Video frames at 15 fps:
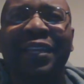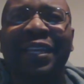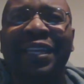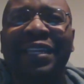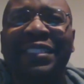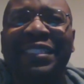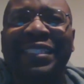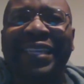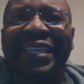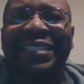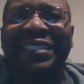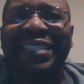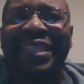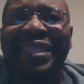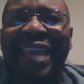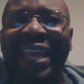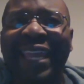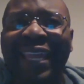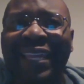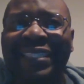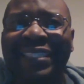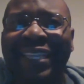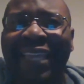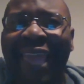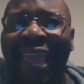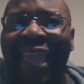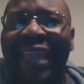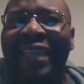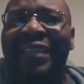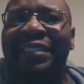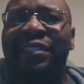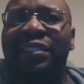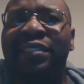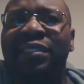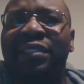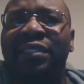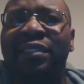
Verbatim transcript: since that is the case,